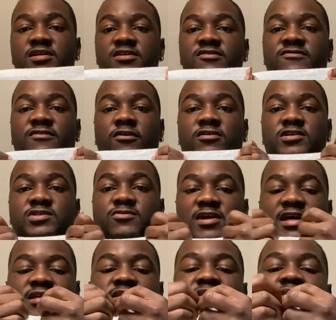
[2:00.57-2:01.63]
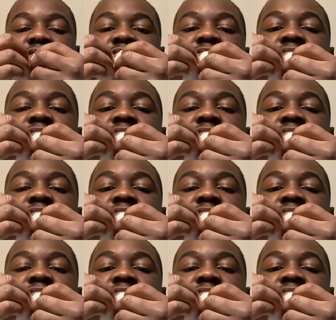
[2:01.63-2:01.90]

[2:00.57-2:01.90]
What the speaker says: Fold it twice.